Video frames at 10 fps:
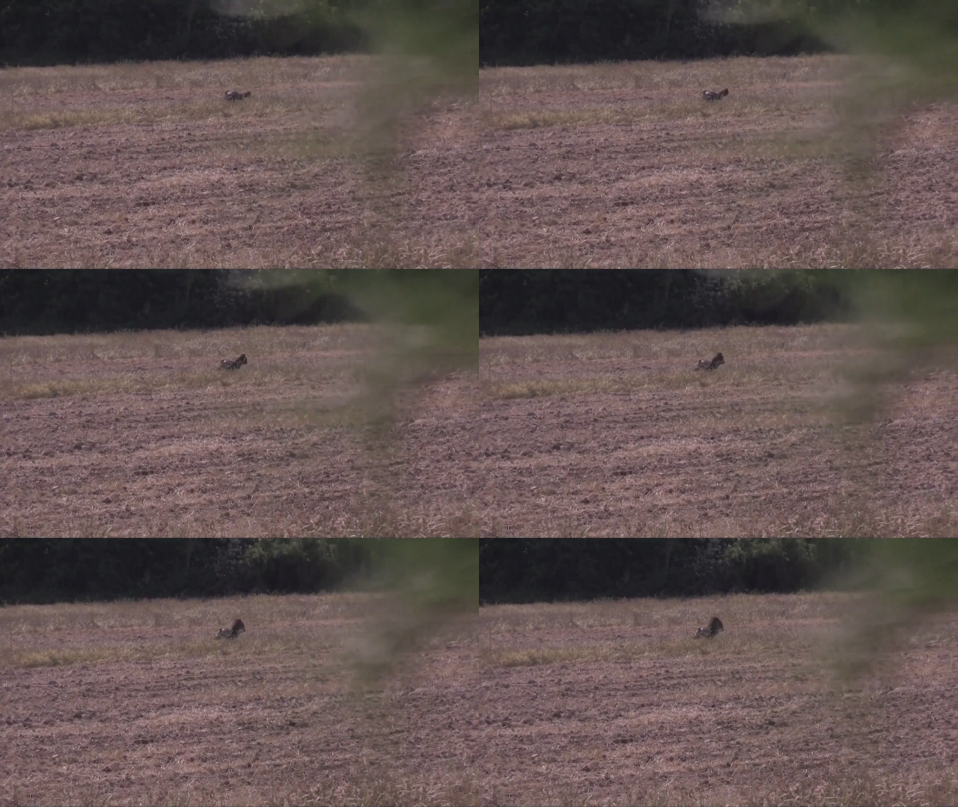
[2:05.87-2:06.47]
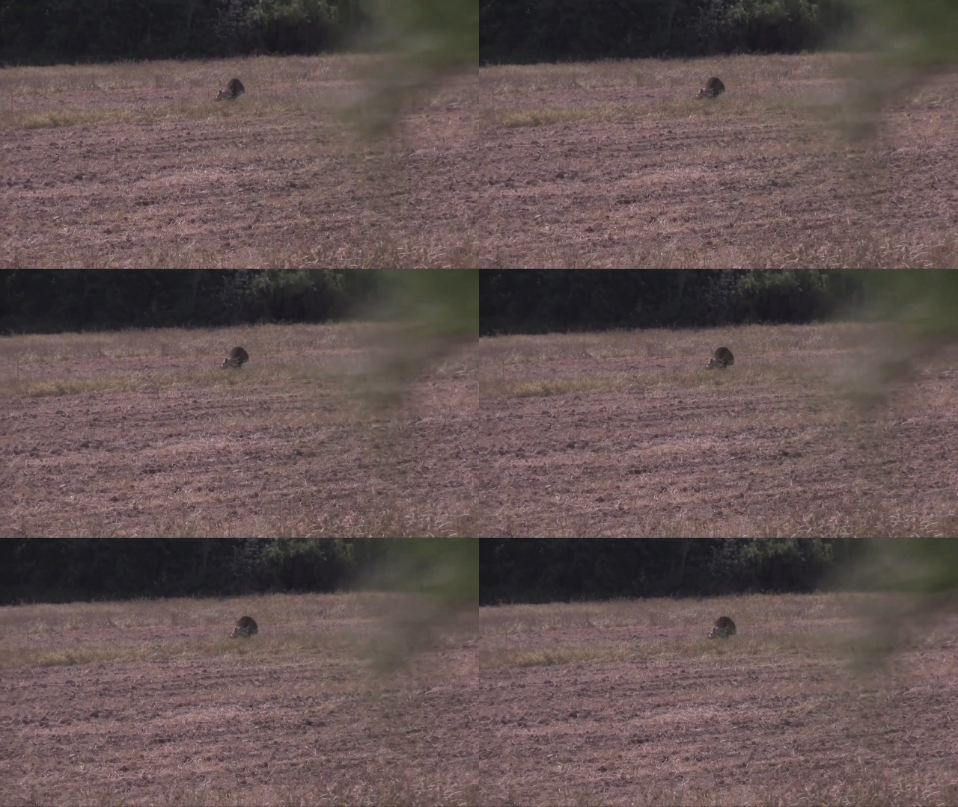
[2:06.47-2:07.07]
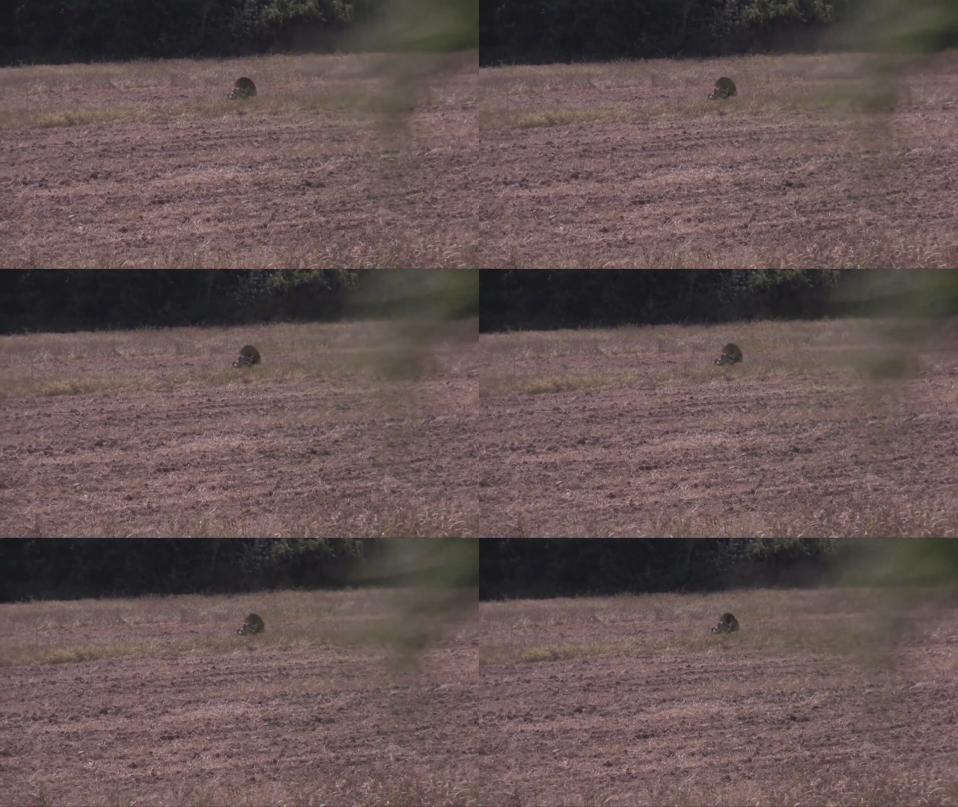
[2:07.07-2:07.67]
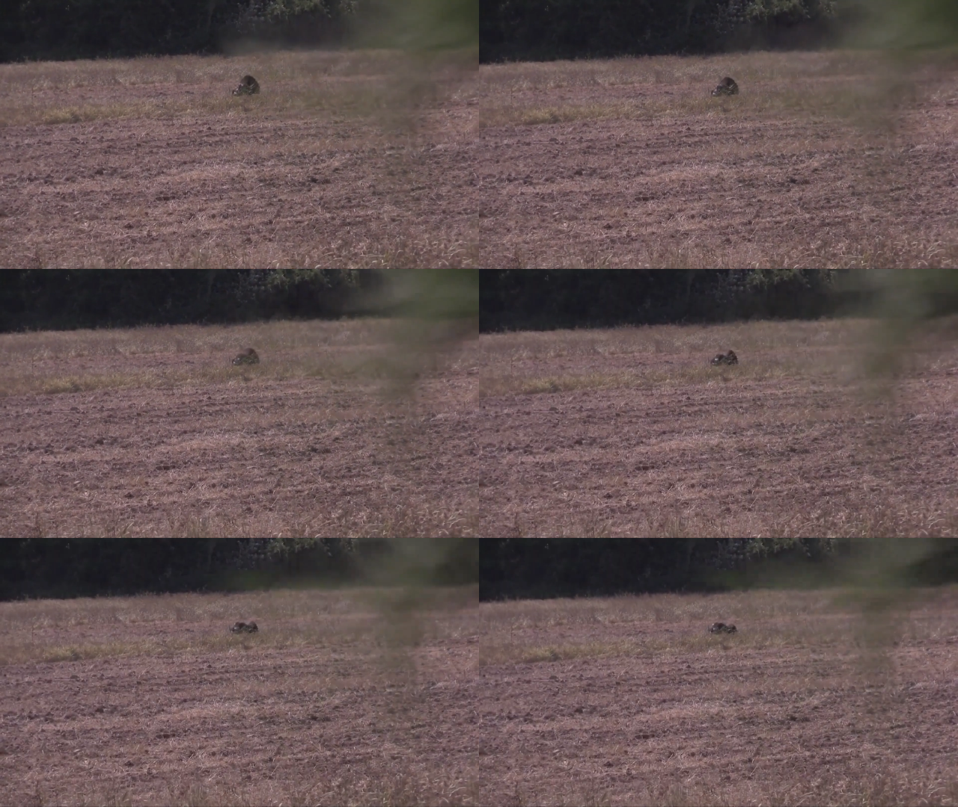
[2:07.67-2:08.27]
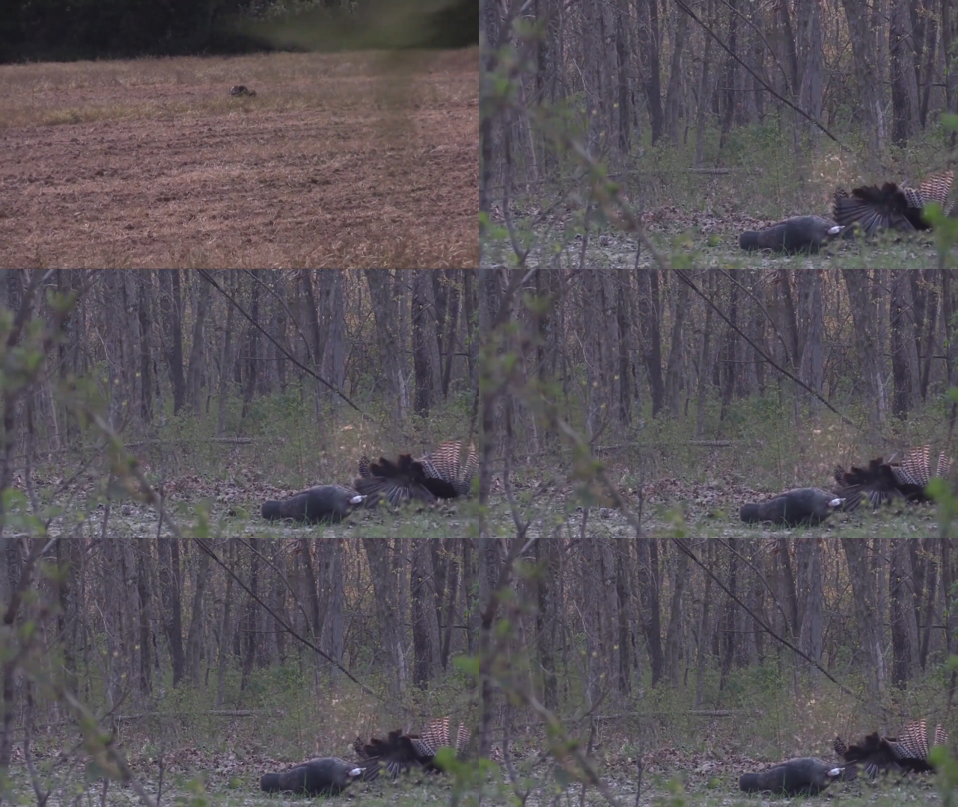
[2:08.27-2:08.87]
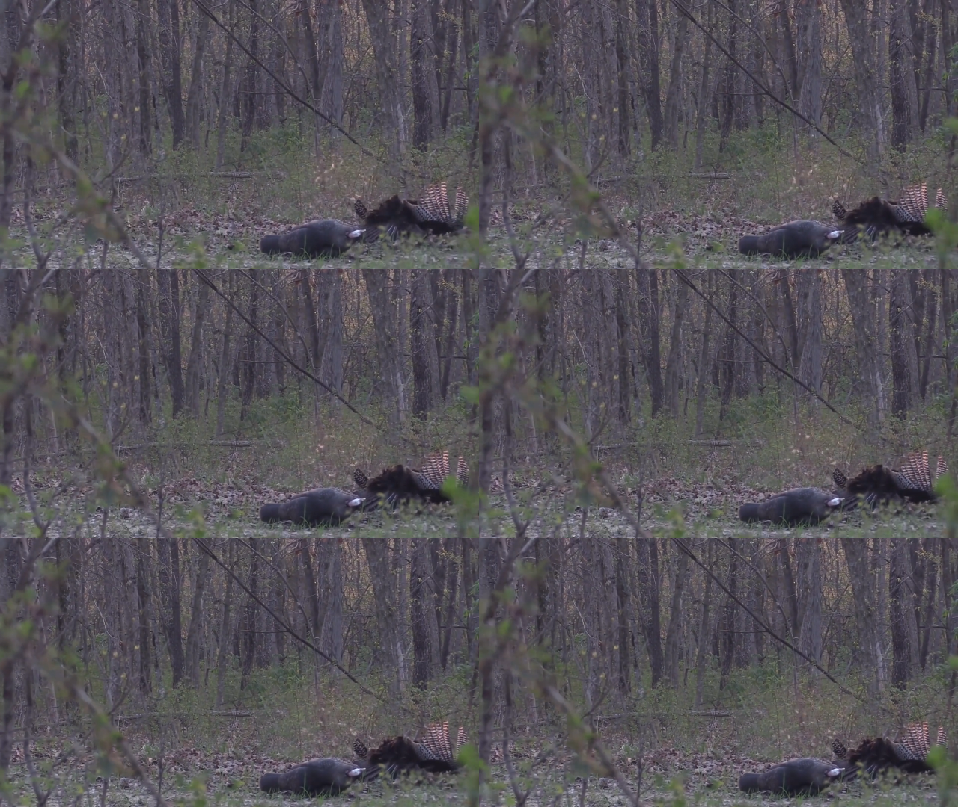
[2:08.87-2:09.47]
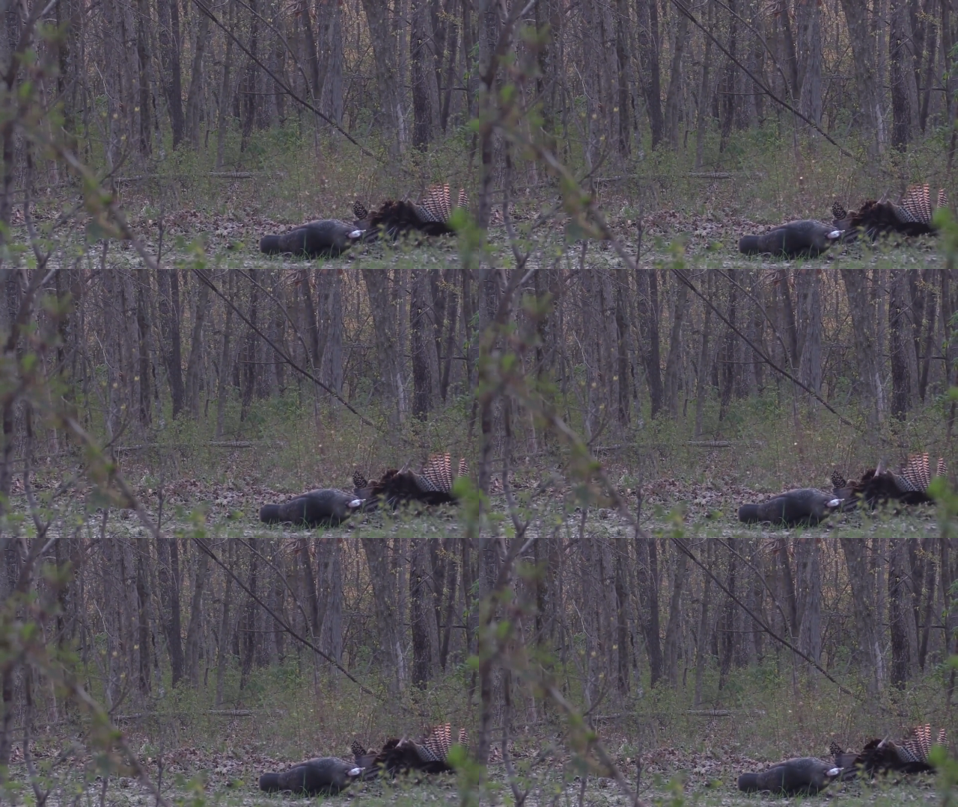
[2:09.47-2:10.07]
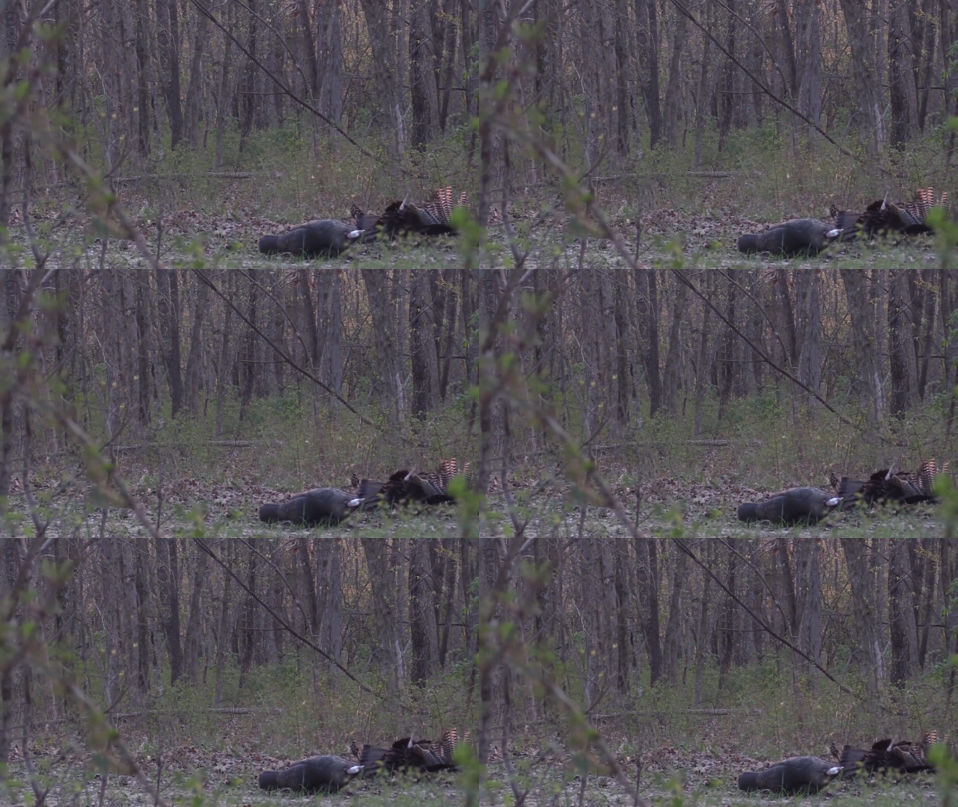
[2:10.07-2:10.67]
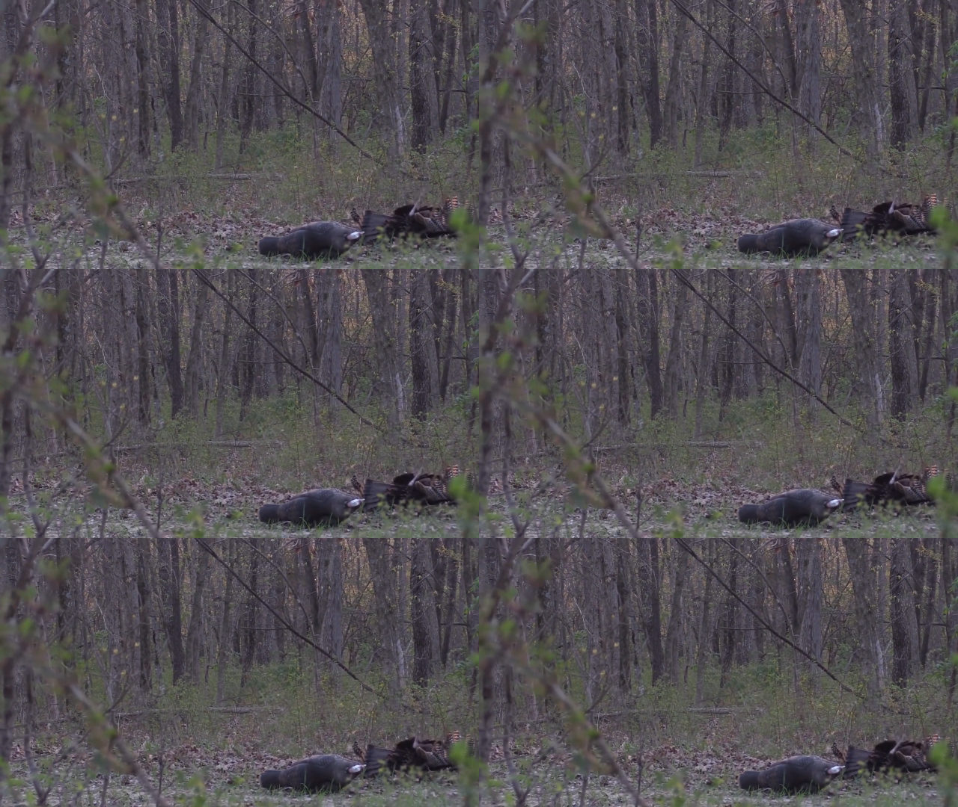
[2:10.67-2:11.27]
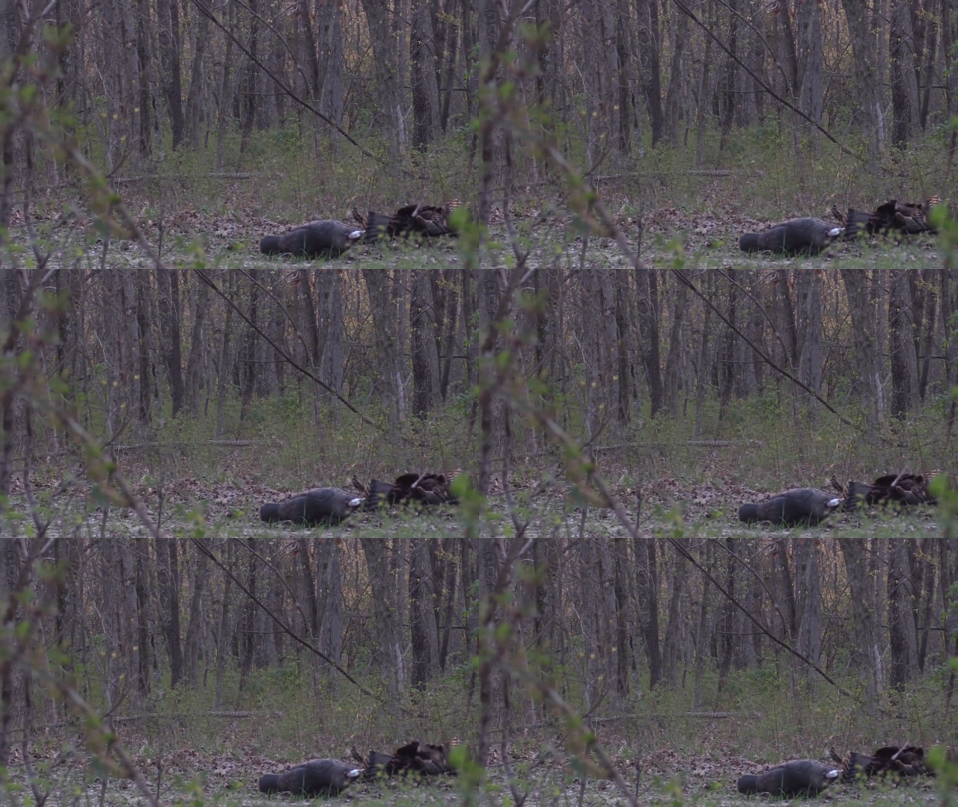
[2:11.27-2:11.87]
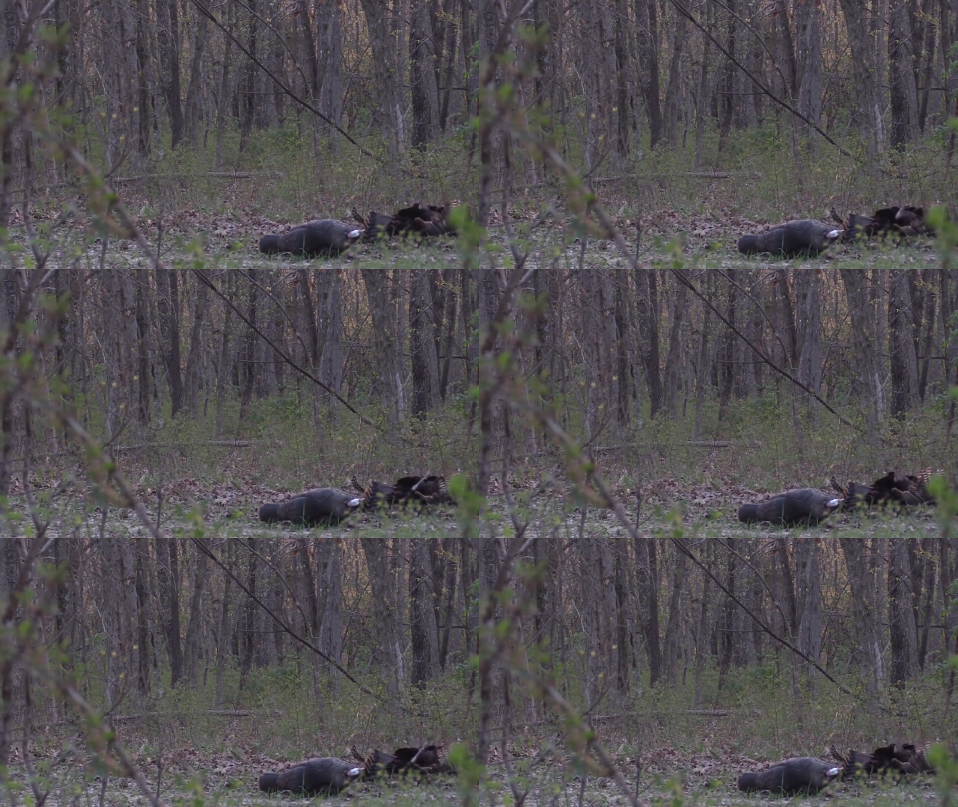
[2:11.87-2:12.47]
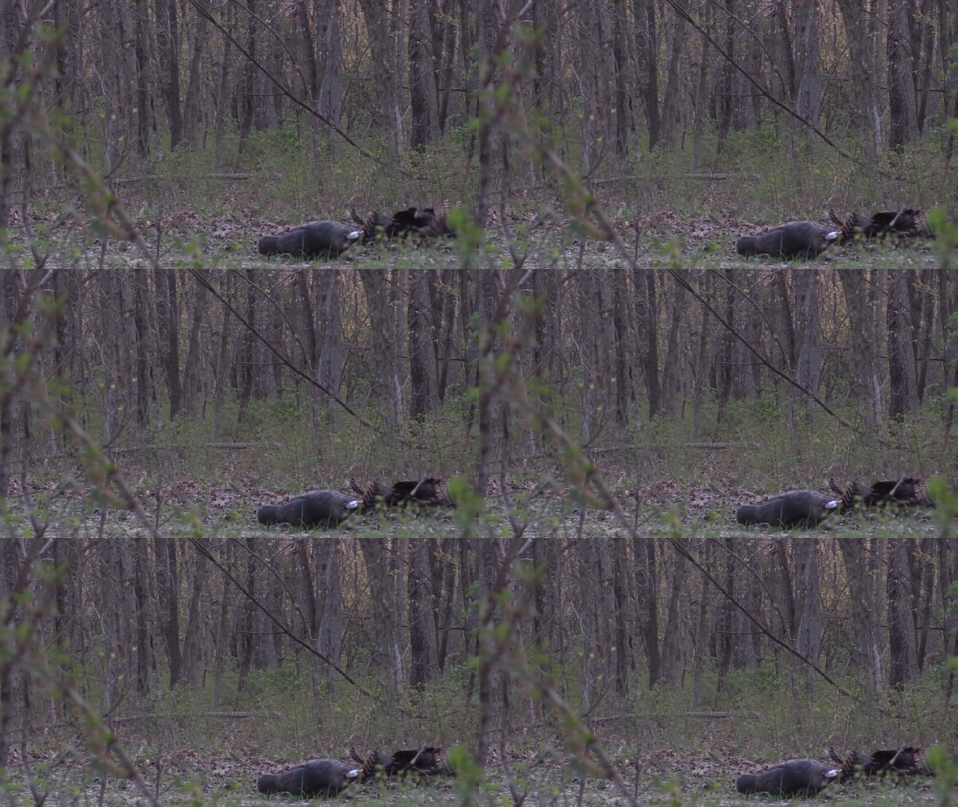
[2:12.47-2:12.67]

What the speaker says: No face is visible, so there are no lips to read.